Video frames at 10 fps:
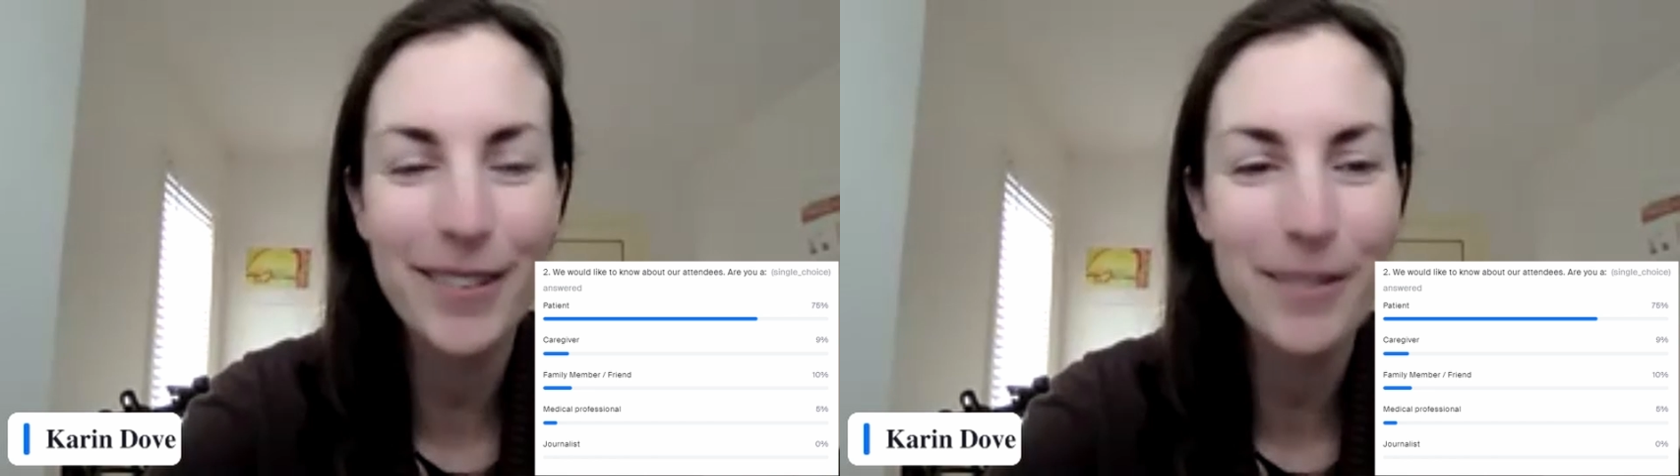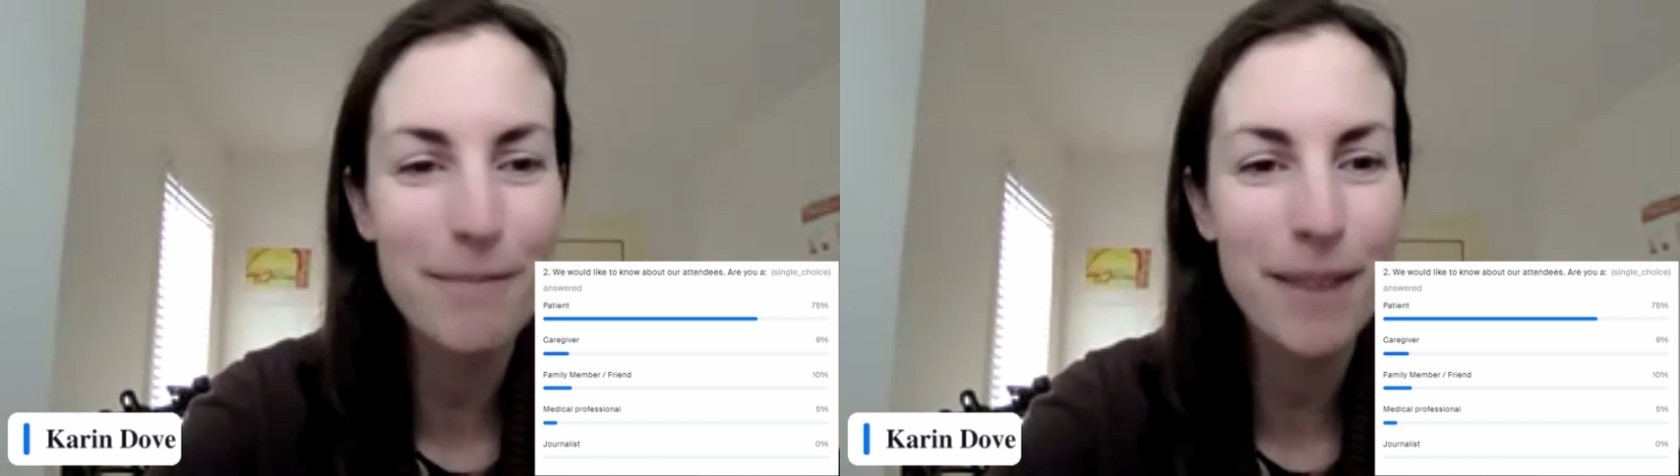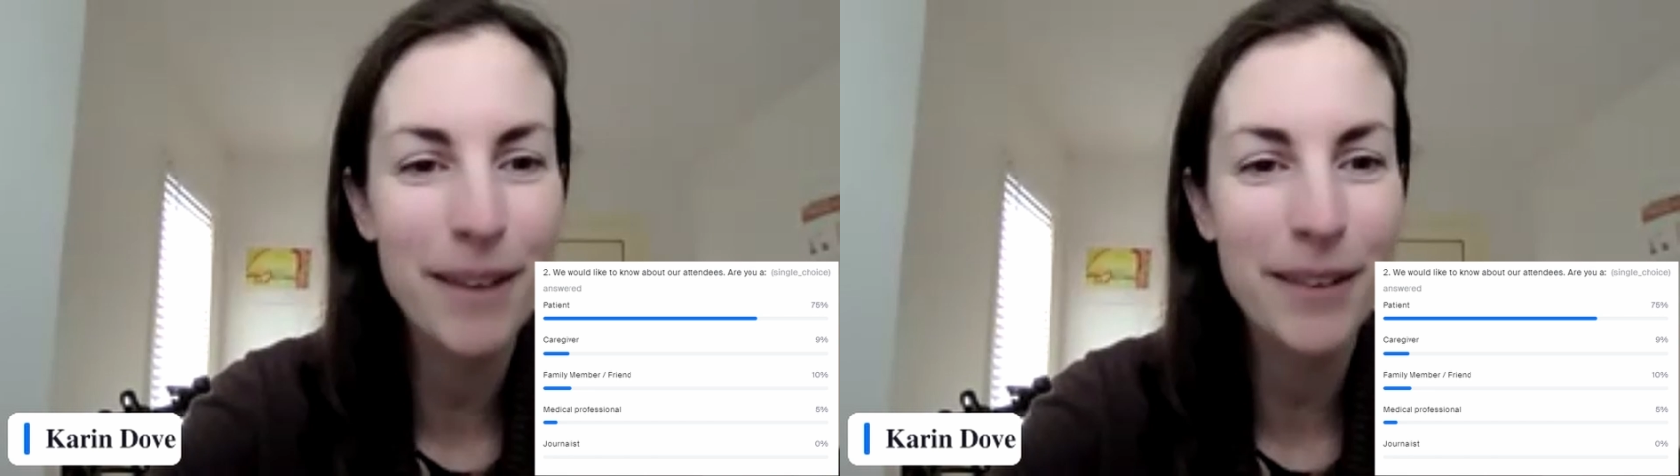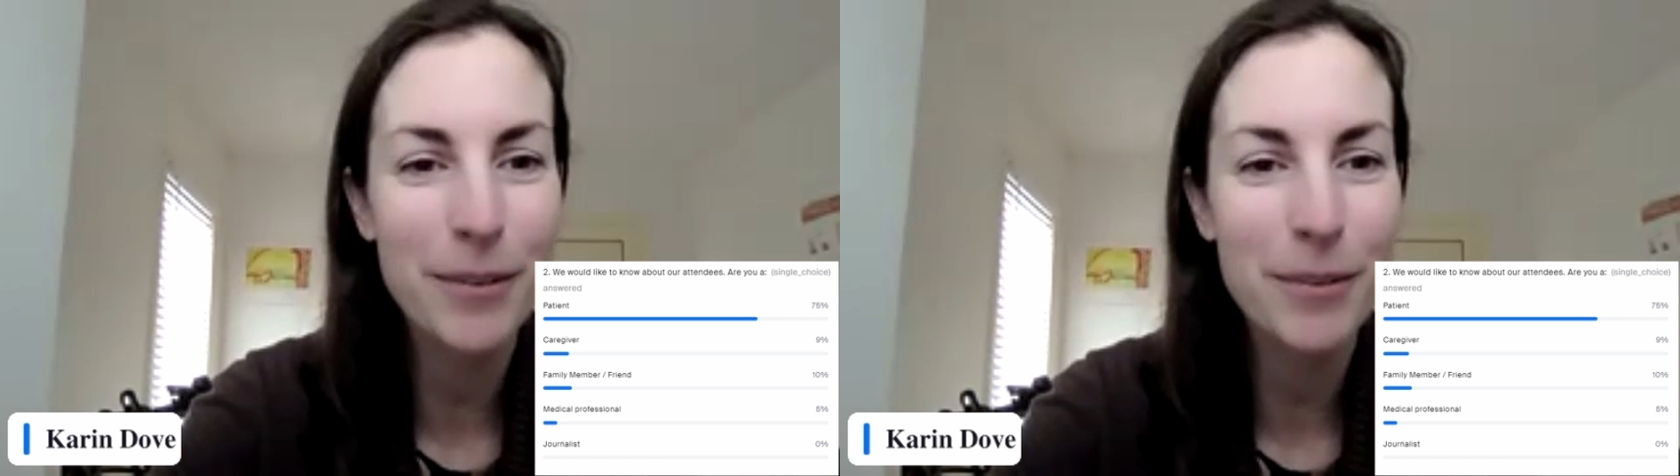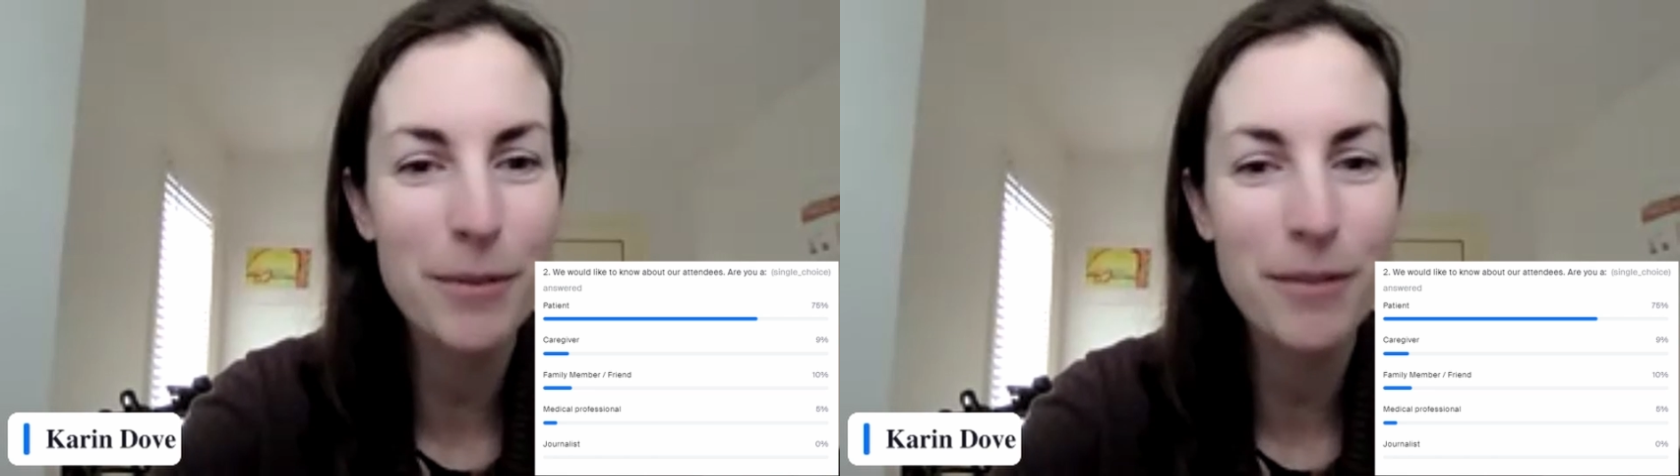some medical
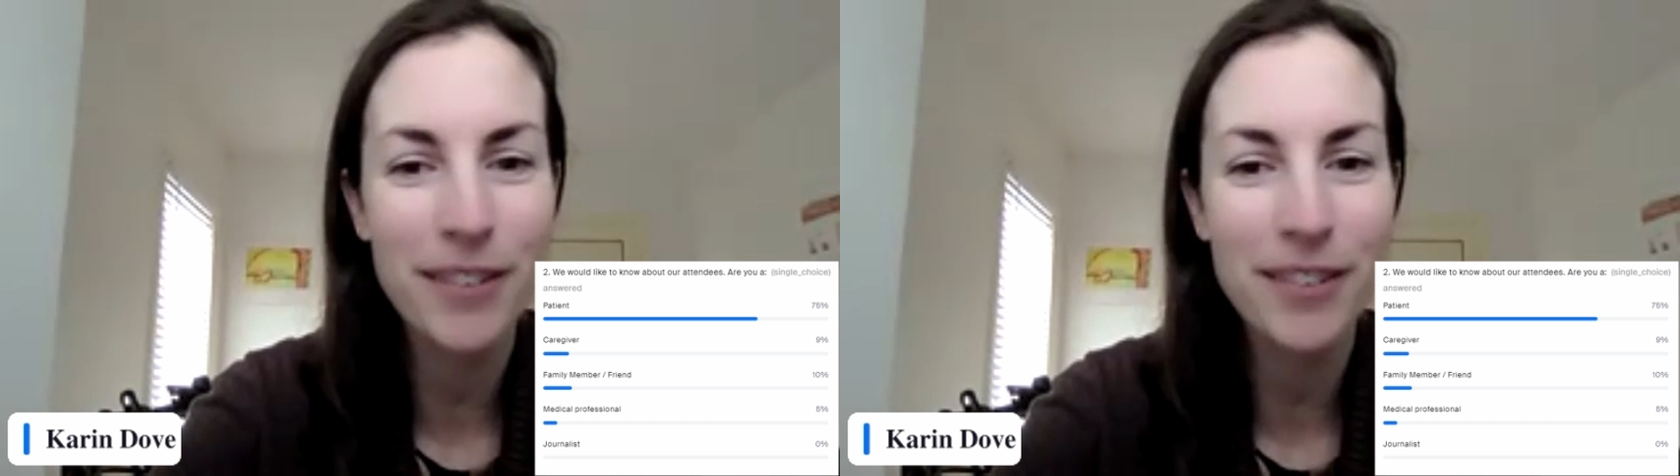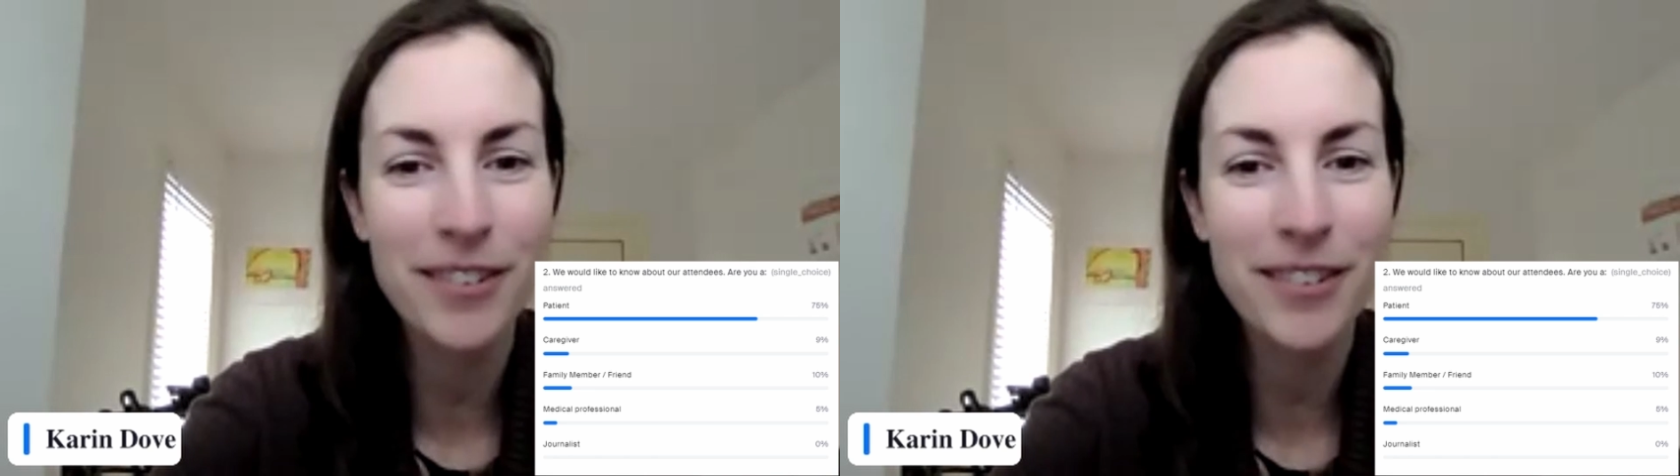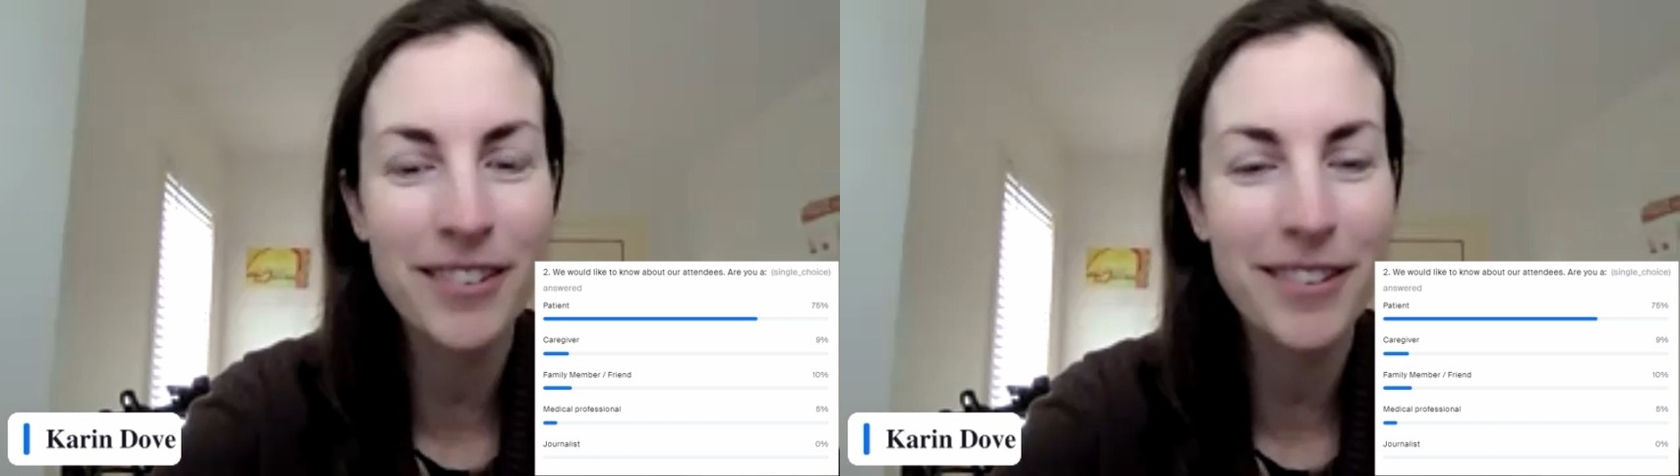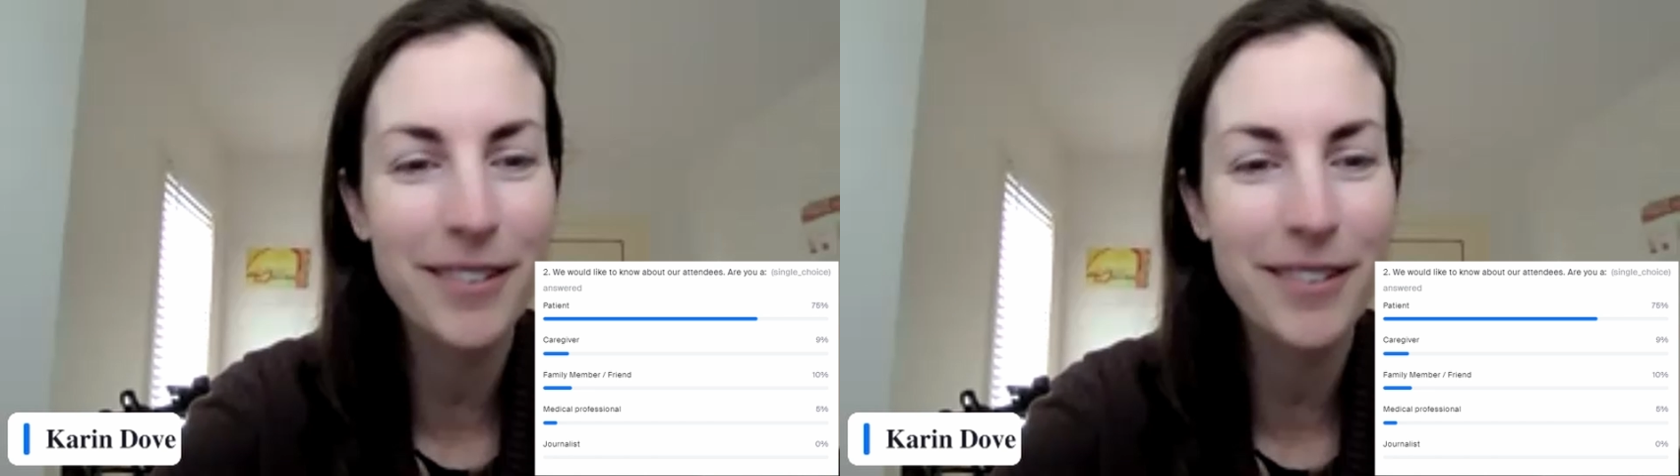professionals.